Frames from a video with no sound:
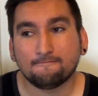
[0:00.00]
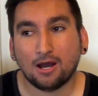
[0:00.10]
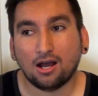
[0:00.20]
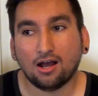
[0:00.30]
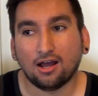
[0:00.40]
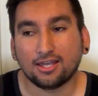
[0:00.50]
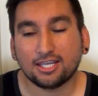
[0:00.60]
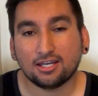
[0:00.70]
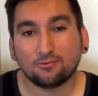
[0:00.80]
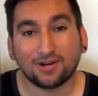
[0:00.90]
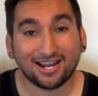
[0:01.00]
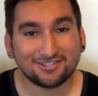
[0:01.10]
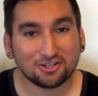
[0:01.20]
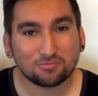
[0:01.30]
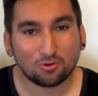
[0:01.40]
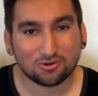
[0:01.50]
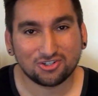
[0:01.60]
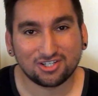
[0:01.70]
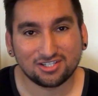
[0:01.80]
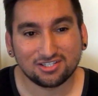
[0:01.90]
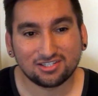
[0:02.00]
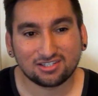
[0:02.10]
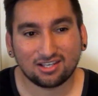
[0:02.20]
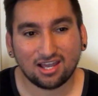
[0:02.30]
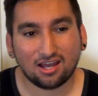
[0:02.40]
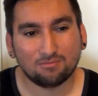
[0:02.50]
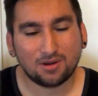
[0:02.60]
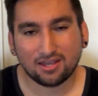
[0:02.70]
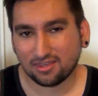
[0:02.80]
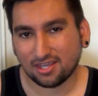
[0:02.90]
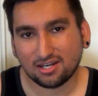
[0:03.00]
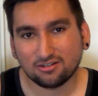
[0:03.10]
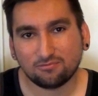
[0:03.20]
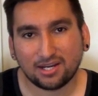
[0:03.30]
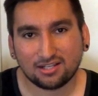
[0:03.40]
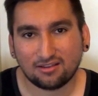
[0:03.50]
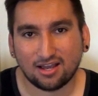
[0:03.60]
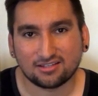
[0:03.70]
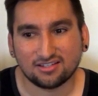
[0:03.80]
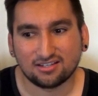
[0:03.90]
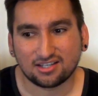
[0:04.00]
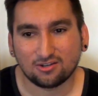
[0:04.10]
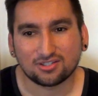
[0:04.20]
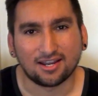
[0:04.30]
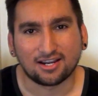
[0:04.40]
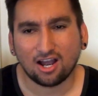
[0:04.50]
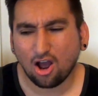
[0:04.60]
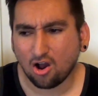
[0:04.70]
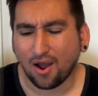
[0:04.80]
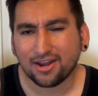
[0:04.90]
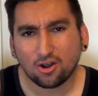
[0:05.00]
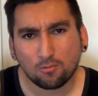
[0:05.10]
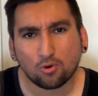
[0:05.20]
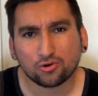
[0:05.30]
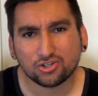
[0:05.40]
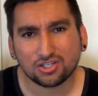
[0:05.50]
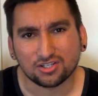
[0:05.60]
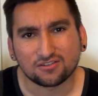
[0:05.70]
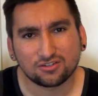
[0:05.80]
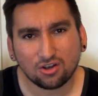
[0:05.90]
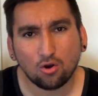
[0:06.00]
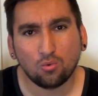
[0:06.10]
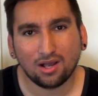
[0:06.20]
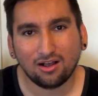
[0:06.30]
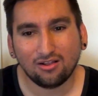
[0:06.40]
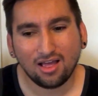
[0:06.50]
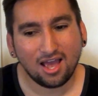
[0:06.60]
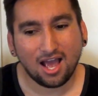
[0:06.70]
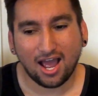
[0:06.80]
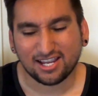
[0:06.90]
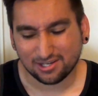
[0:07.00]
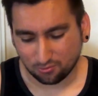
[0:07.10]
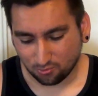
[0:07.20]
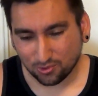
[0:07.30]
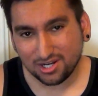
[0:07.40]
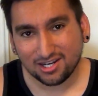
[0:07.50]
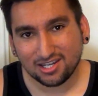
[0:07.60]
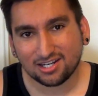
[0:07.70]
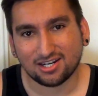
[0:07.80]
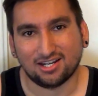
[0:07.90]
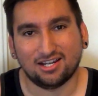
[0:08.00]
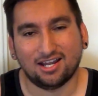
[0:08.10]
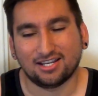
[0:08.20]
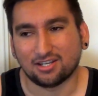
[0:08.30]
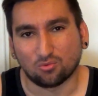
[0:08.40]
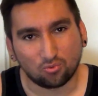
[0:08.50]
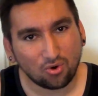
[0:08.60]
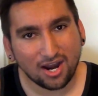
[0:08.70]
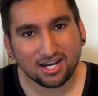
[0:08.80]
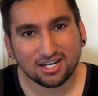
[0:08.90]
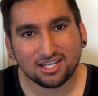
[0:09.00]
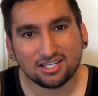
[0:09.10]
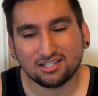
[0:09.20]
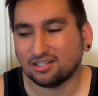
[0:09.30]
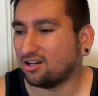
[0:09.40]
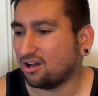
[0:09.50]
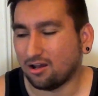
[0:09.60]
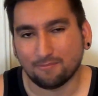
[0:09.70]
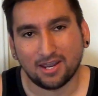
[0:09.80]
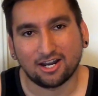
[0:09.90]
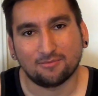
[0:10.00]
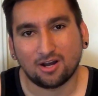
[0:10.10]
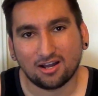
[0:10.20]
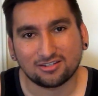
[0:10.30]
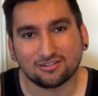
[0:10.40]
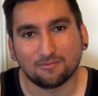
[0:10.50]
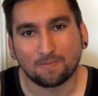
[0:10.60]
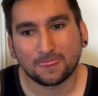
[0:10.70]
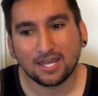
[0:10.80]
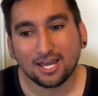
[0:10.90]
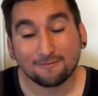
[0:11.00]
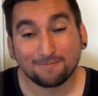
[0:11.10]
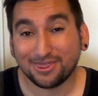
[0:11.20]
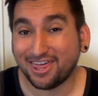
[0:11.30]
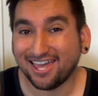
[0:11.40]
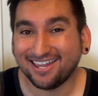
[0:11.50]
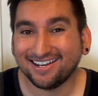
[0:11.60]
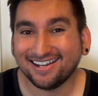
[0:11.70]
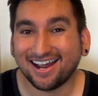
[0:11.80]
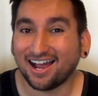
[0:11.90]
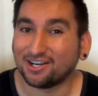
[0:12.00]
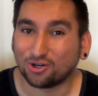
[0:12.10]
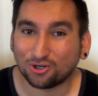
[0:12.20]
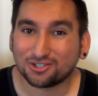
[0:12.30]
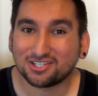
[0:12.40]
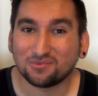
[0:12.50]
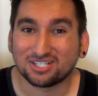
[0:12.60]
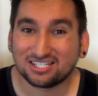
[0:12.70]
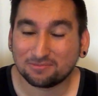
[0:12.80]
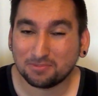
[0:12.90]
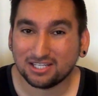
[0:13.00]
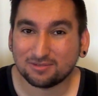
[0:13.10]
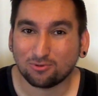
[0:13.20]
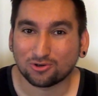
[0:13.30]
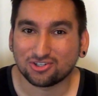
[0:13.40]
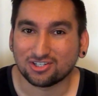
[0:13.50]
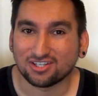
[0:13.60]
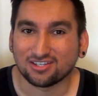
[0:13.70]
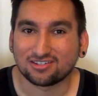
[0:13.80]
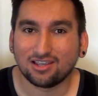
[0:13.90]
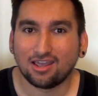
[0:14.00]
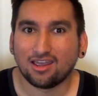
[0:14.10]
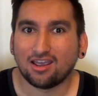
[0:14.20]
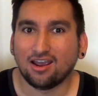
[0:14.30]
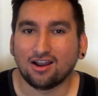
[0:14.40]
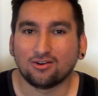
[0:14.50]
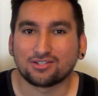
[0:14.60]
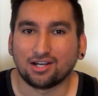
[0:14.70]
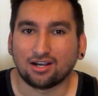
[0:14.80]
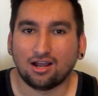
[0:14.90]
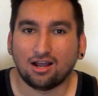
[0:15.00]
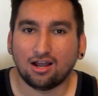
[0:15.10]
when I took Portuguese, by the end of my classes, I was like, oh, I know Portuguese so well. I can read it, I can write it. Oh man, I'm awesome. But then I heard someone speak Portuguese, and I was like,